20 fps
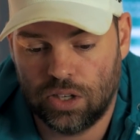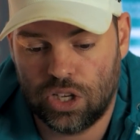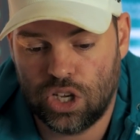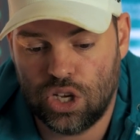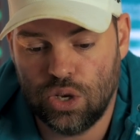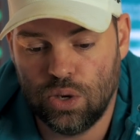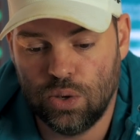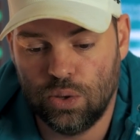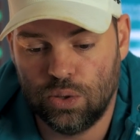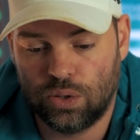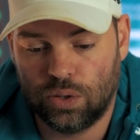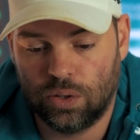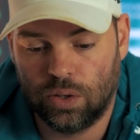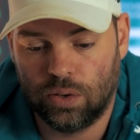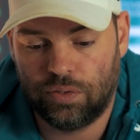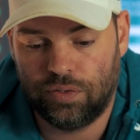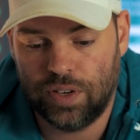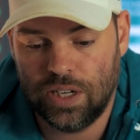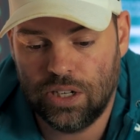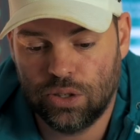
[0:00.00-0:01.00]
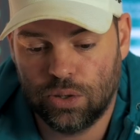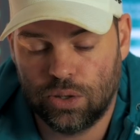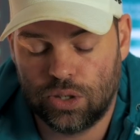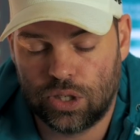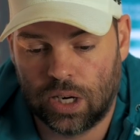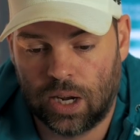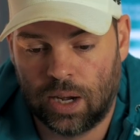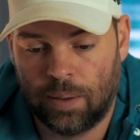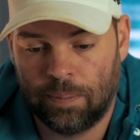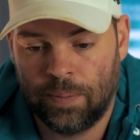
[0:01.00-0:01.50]
huge feature
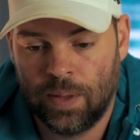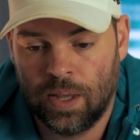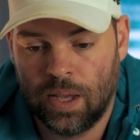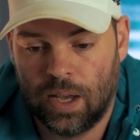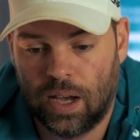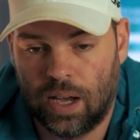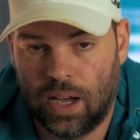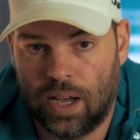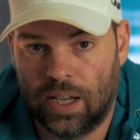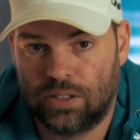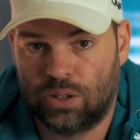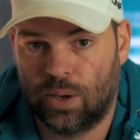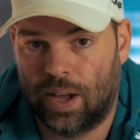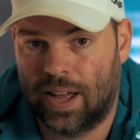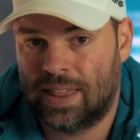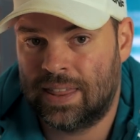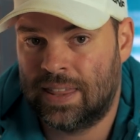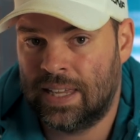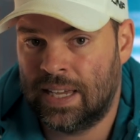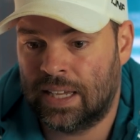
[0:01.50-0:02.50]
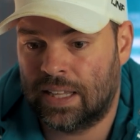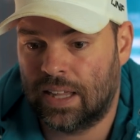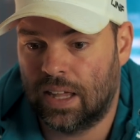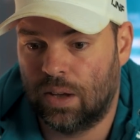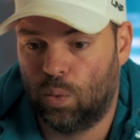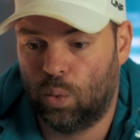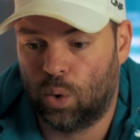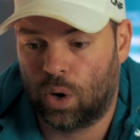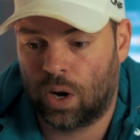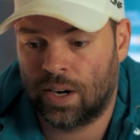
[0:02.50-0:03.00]
jump. So I
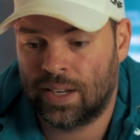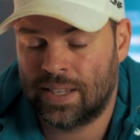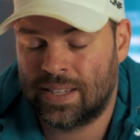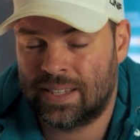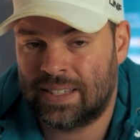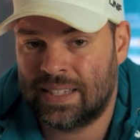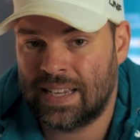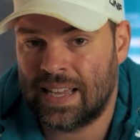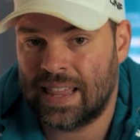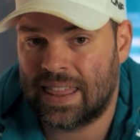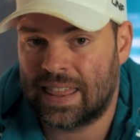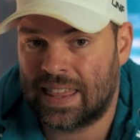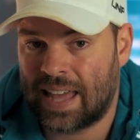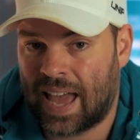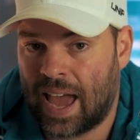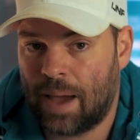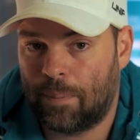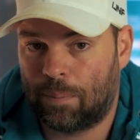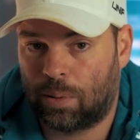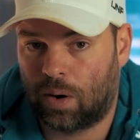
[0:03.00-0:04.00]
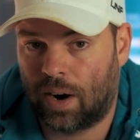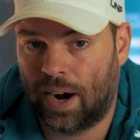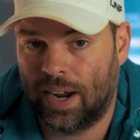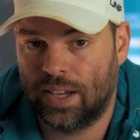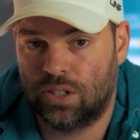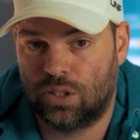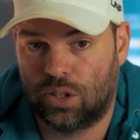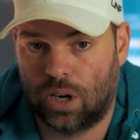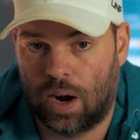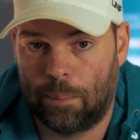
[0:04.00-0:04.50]
think we're going to see that
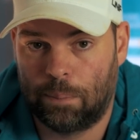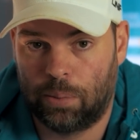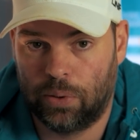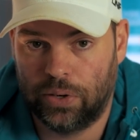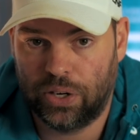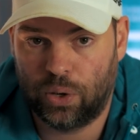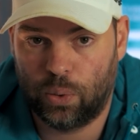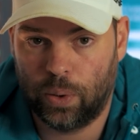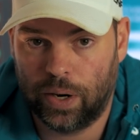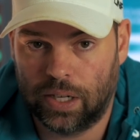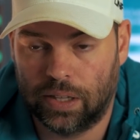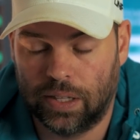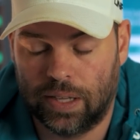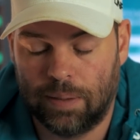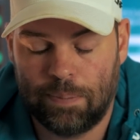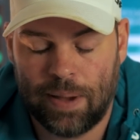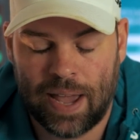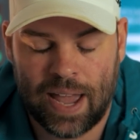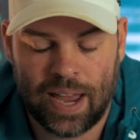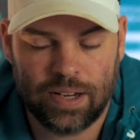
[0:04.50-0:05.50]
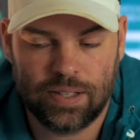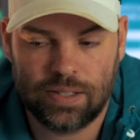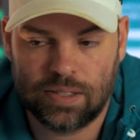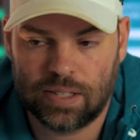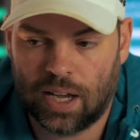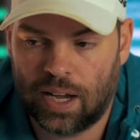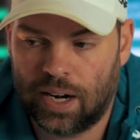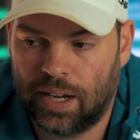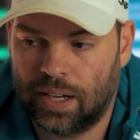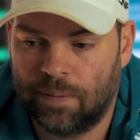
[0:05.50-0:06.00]
price drop pretty quickly.
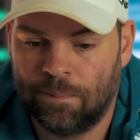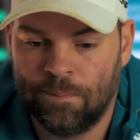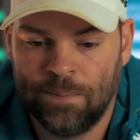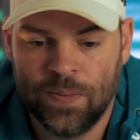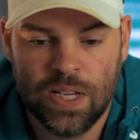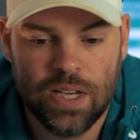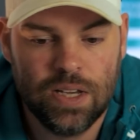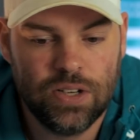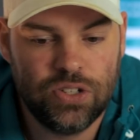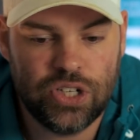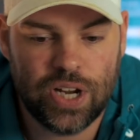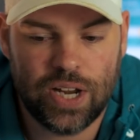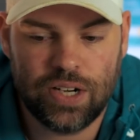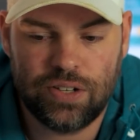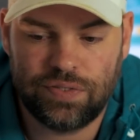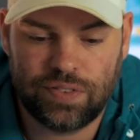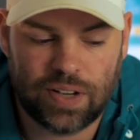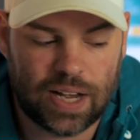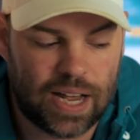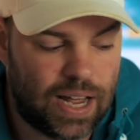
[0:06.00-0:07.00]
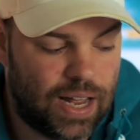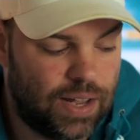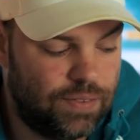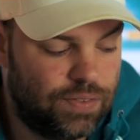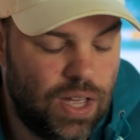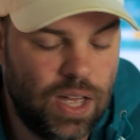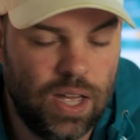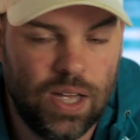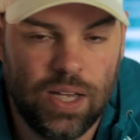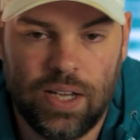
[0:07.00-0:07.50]
Panasonic
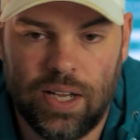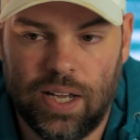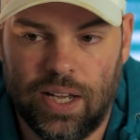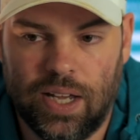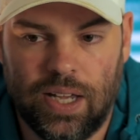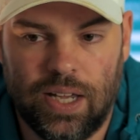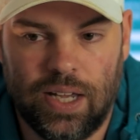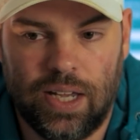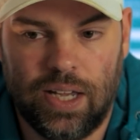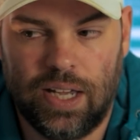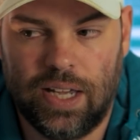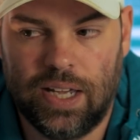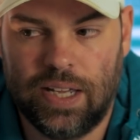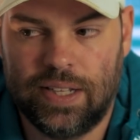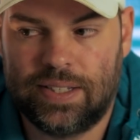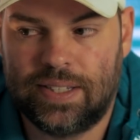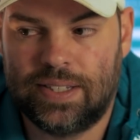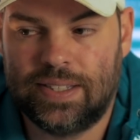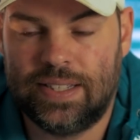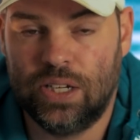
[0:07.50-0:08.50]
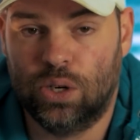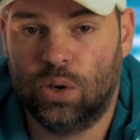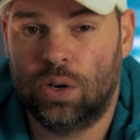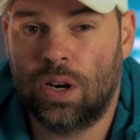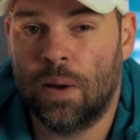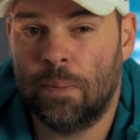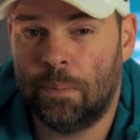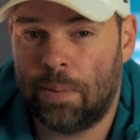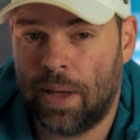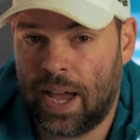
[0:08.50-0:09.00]
GH5, it's still
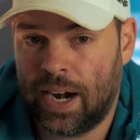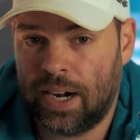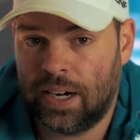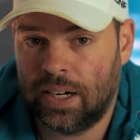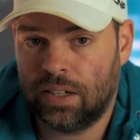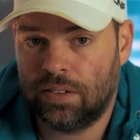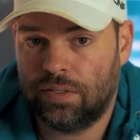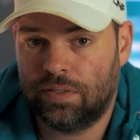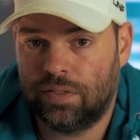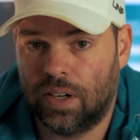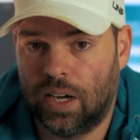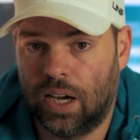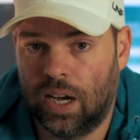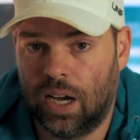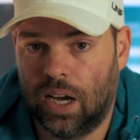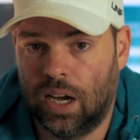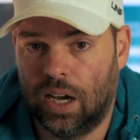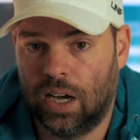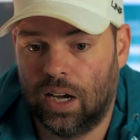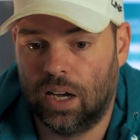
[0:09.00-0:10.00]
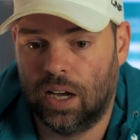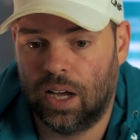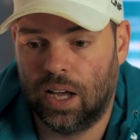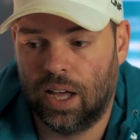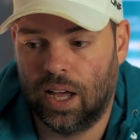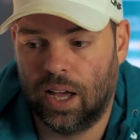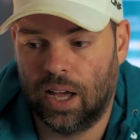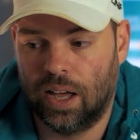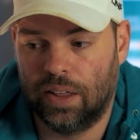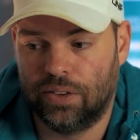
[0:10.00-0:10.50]
competitive.
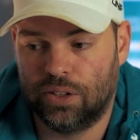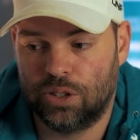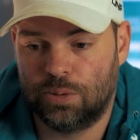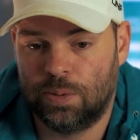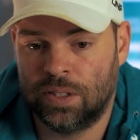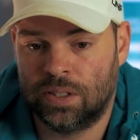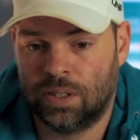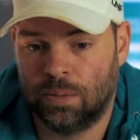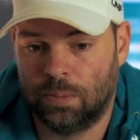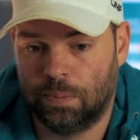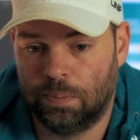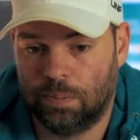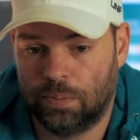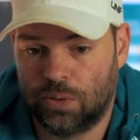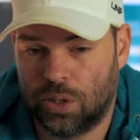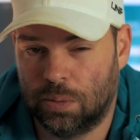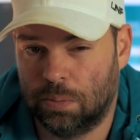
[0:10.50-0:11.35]
There's been